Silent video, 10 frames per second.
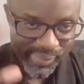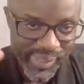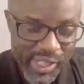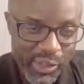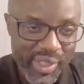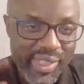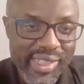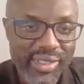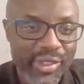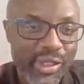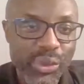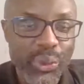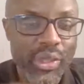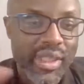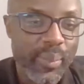There's also that
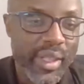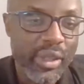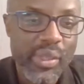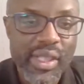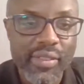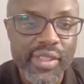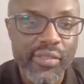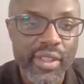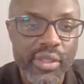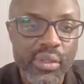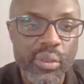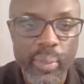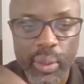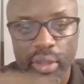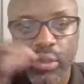72, because some countries have 72.
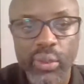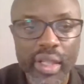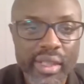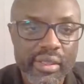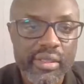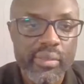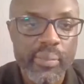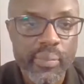But when you land,